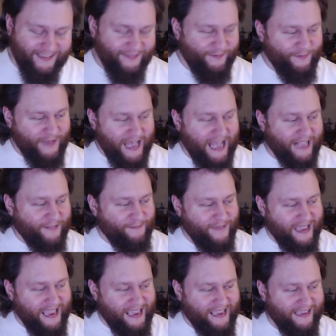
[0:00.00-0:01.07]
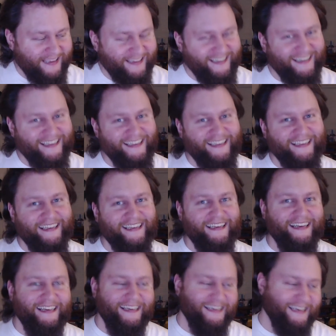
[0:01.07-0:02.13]
Fuck me.
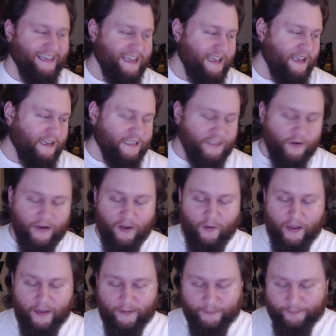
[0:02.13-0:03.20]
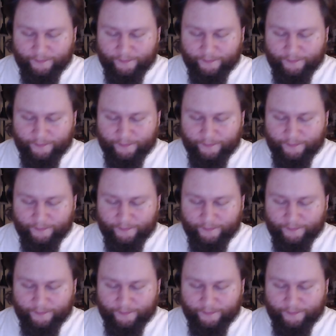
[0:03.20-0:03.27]
So anyway,